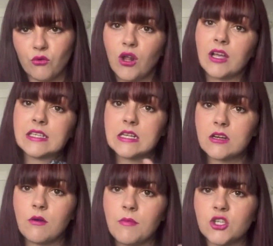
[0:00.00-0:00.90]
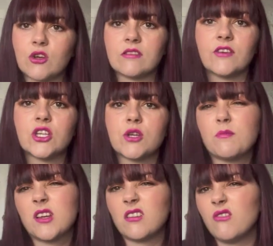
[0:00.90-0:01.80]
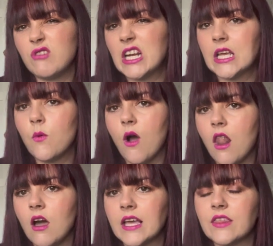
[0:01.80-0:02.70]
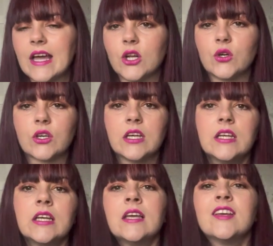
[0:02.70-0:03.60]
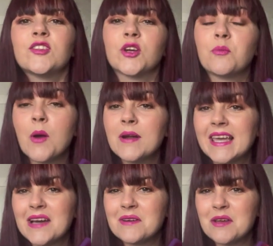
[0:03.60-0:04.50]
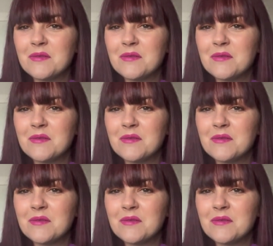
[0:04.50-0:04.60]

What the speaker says: like I did on my dress version, because I really quite like that look. So I could probably get away